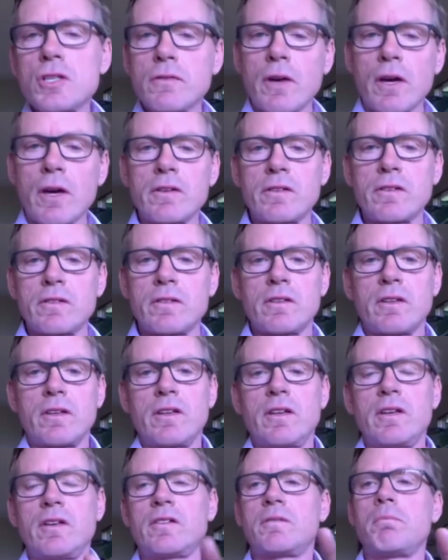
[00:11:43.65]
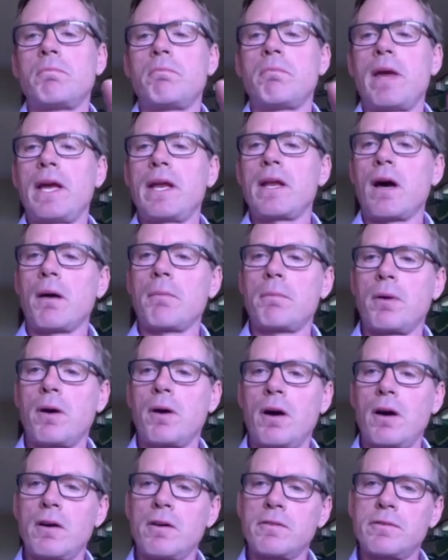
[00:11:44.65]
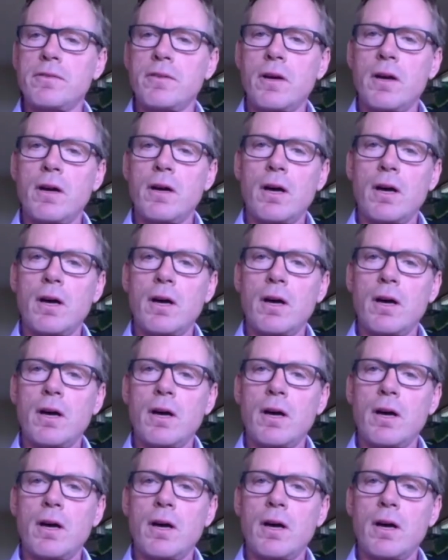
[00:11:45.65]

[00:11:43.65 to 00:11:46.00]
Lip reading: of us is made up of